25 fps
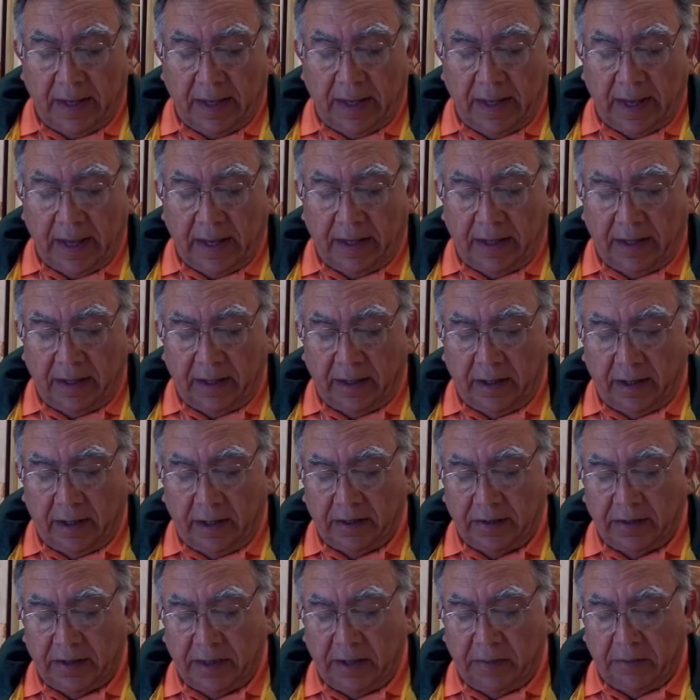and in
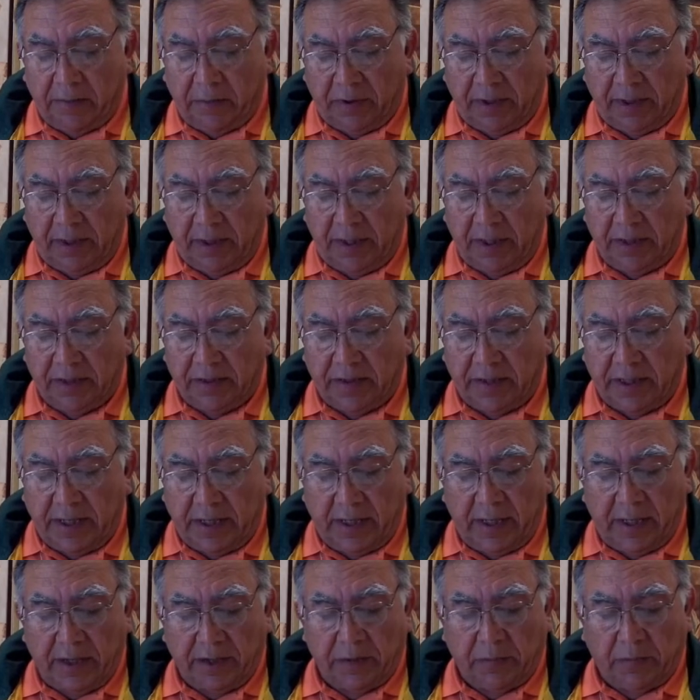assembly
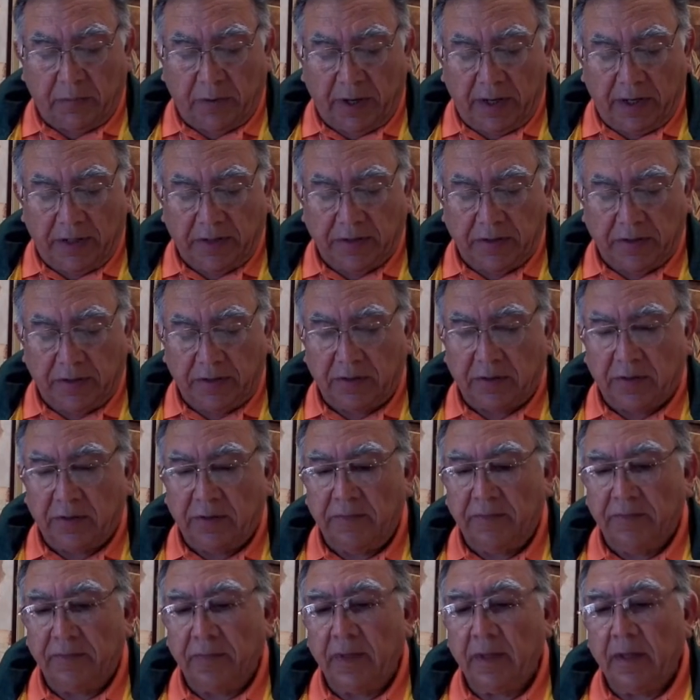sing his praises.
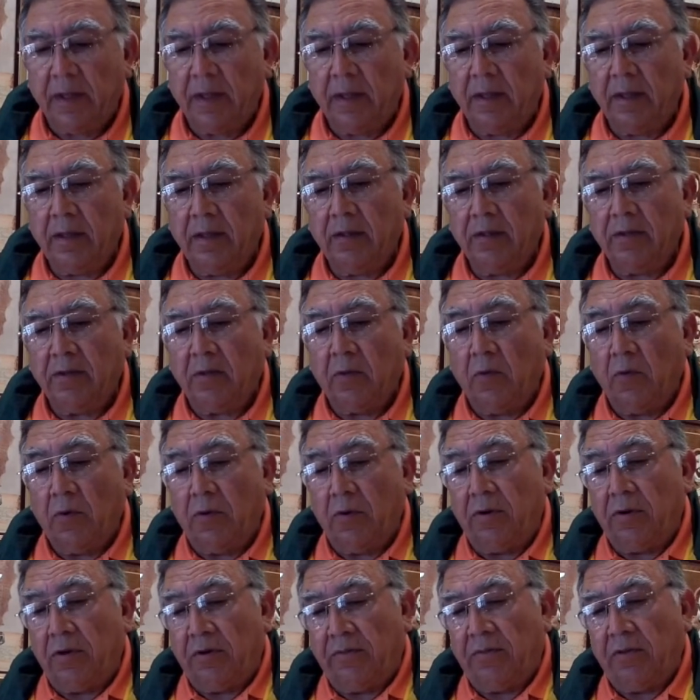The
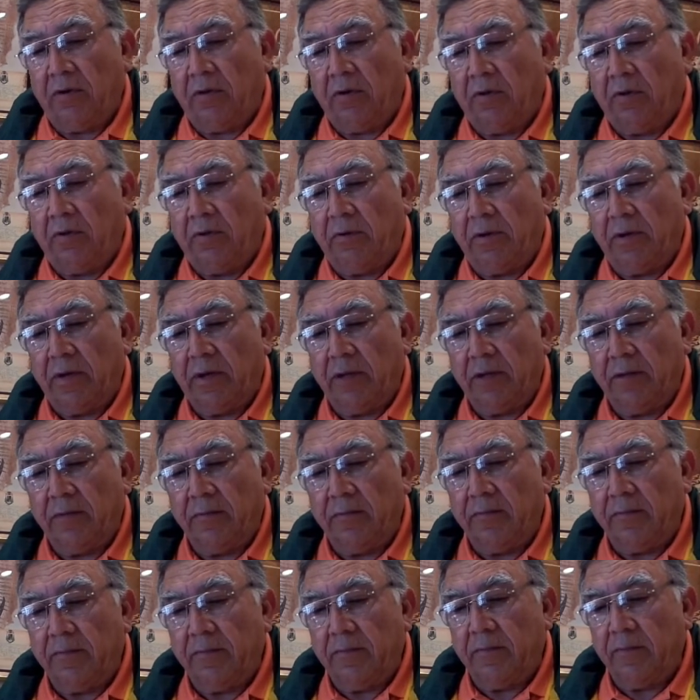word of the Lord.
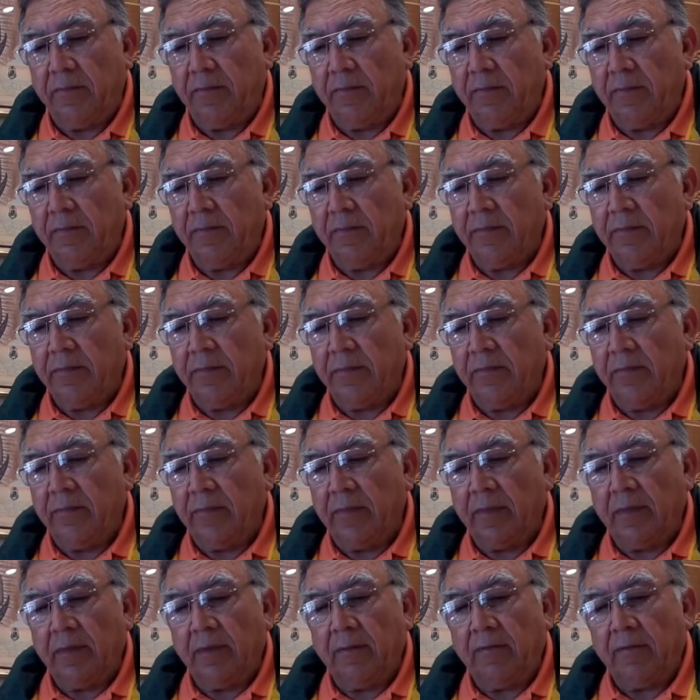Thanks be
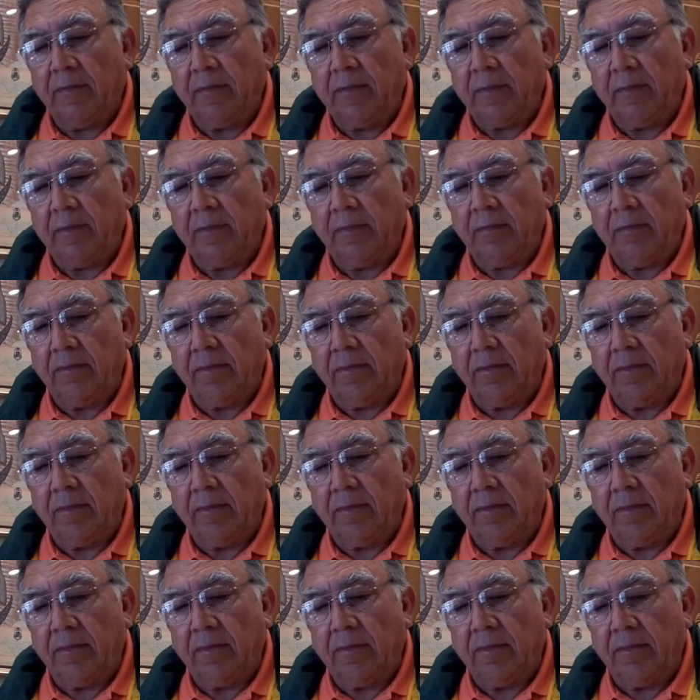to God.